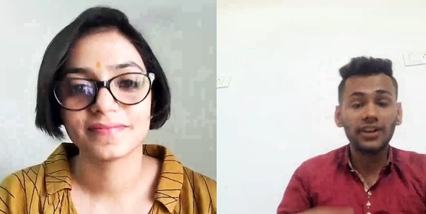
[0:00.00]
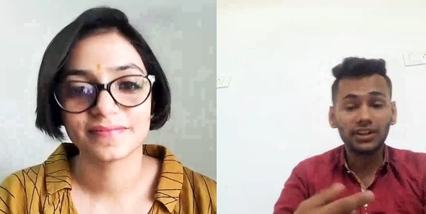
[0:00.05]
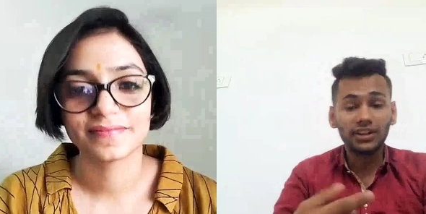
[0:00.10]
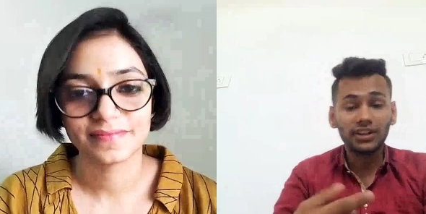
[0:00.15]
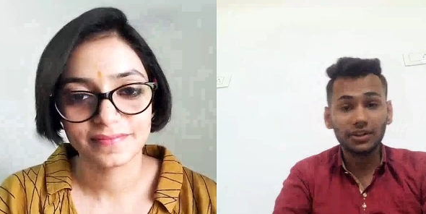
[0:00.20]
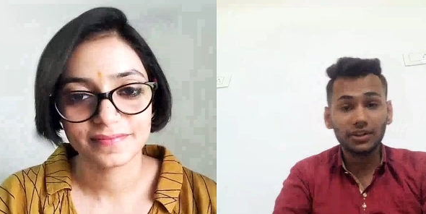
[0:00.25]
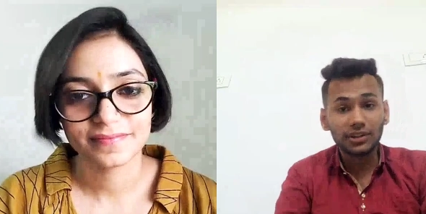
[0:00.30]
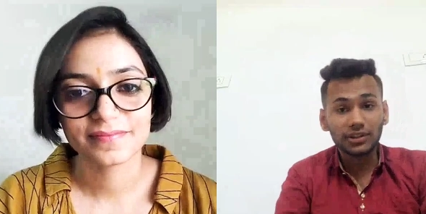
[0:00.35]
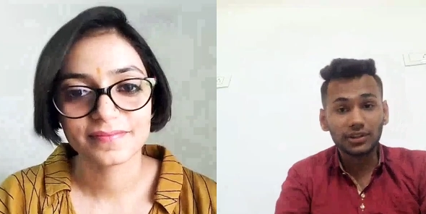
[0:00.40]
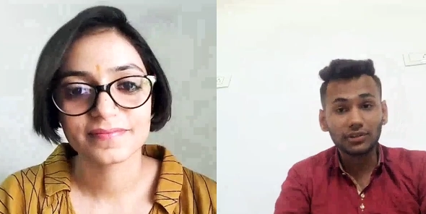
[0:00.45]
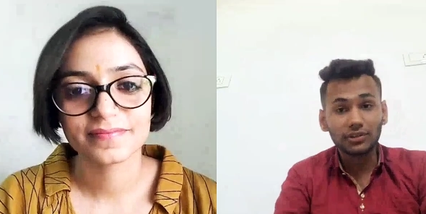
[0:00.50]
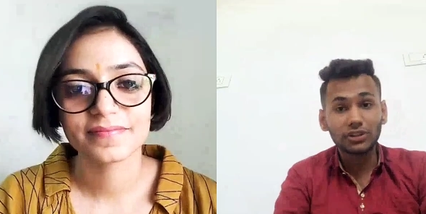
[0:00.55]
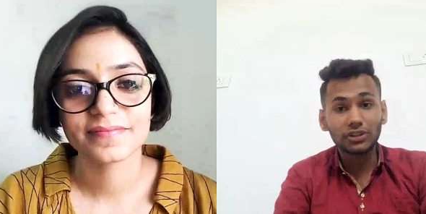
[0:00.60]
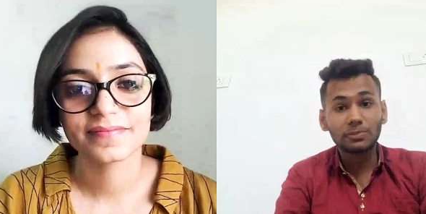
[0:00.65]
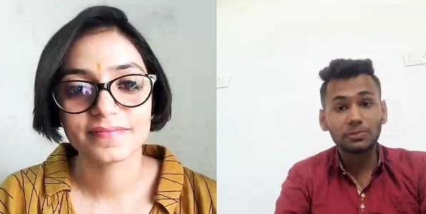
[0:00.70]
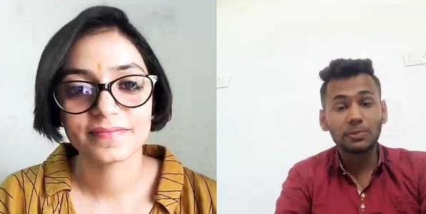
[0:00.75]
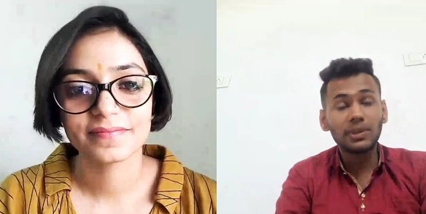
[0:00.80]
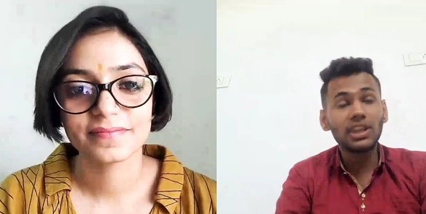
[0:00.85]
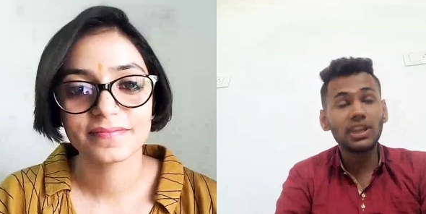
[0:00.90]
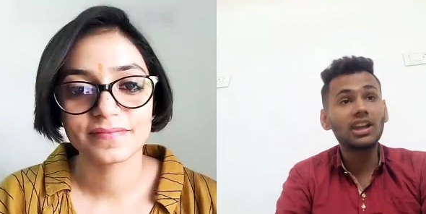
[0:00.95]
Speaker 1: went on
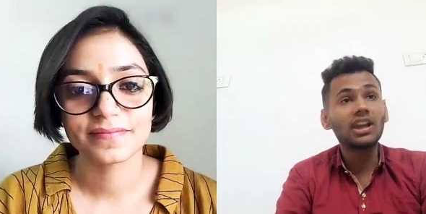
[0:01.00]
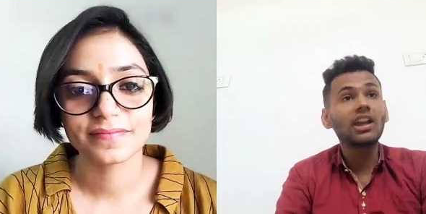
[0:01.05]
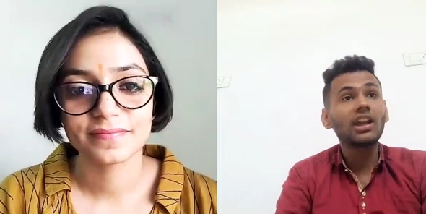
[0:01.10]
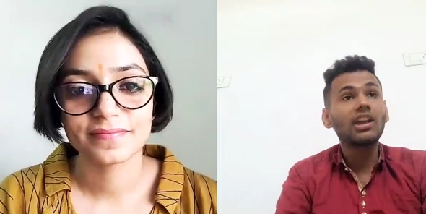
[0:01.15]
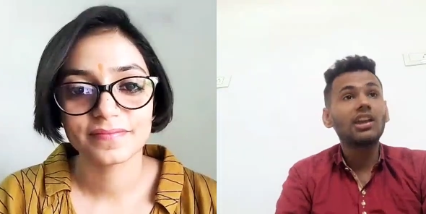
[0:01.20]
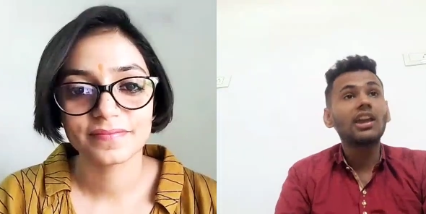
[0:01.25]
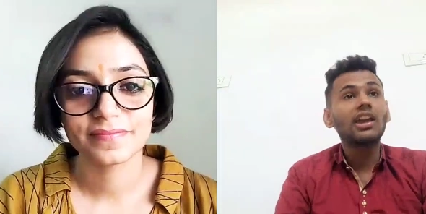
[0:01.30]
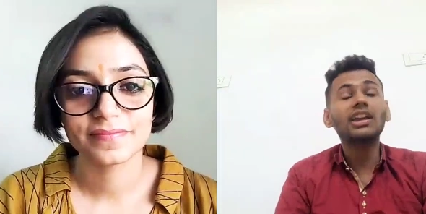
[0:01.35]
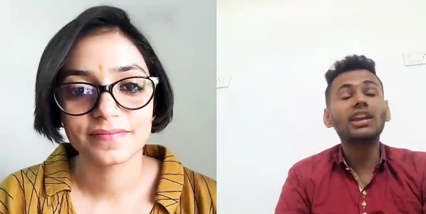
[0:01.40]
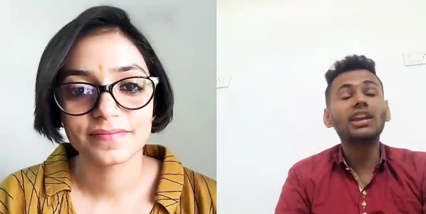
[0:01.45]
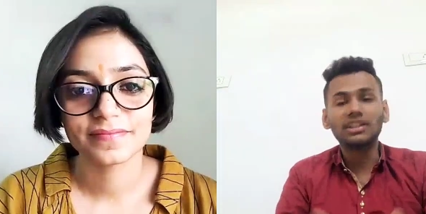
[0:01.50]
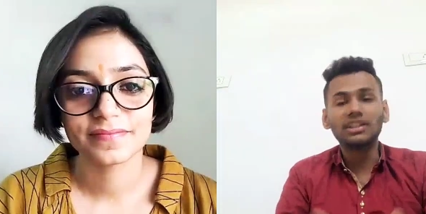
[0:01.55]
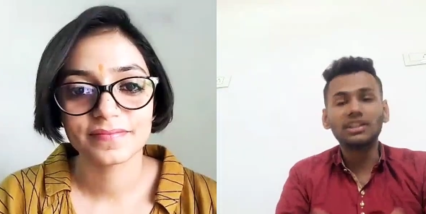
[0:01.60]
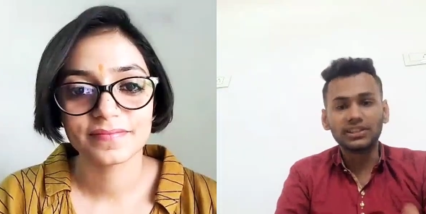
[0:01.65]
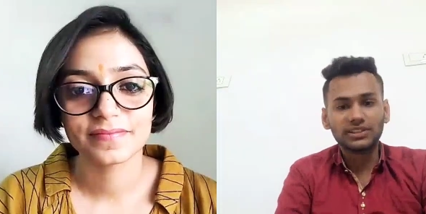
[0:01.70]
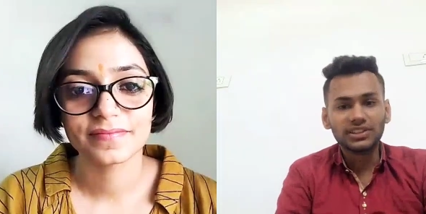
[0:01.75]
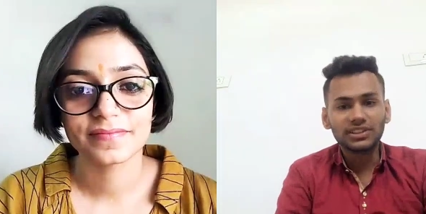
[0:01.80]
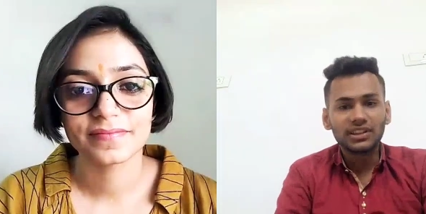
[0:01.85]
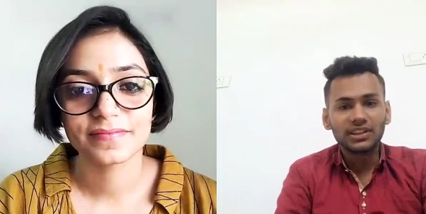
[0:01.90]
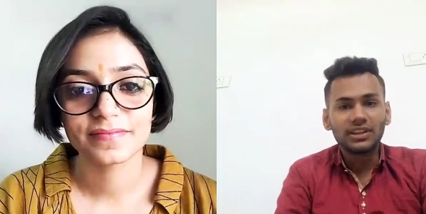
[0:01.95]
to speak
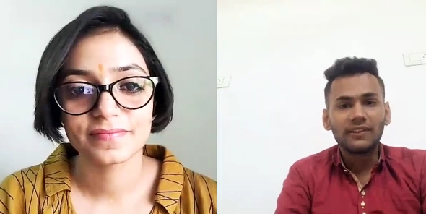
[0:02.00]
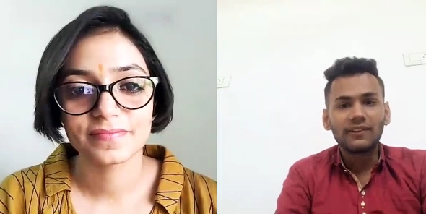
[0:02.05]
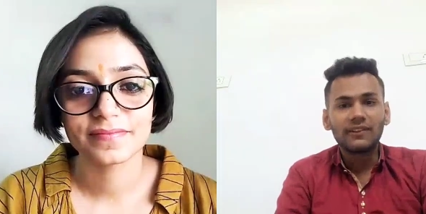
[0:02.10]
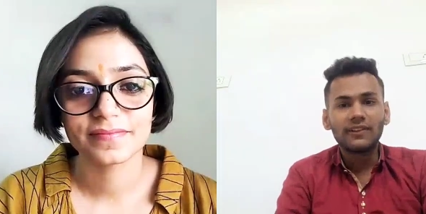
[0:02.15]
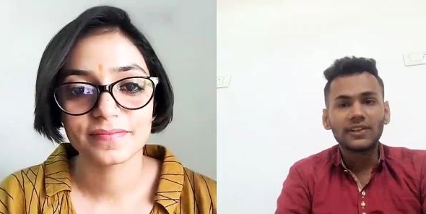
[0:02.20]
English.